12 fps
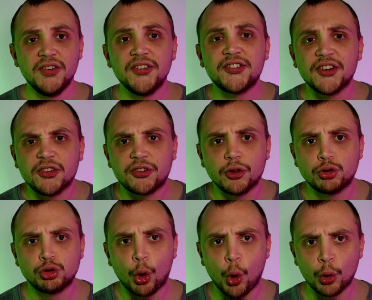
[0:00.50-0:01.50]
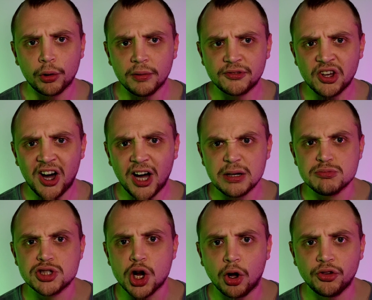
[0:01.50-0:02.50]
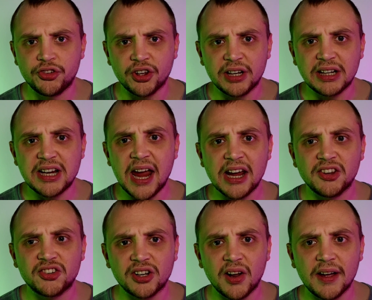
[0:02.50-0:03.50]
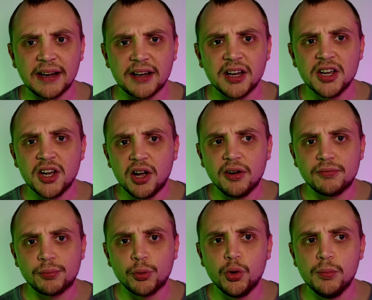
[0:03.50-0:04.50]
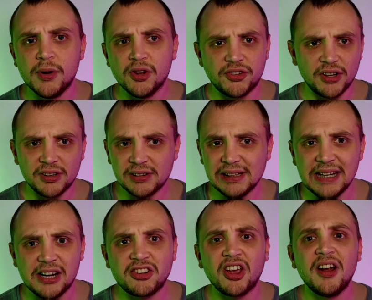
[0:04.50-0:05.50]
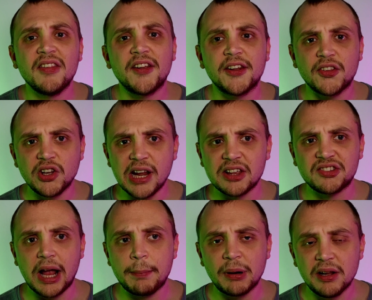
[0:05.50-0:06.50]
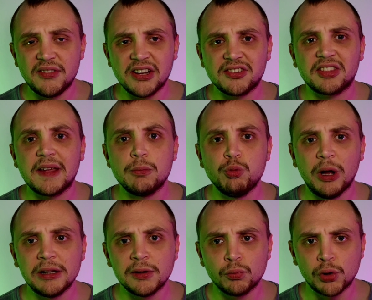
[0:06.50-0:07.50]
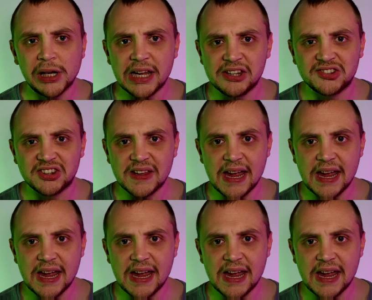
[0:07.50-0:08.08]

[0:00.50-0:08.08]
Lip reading: Since the dawn of time, gods and kings alike have rumoured and leaked that at the next Apple event they will release the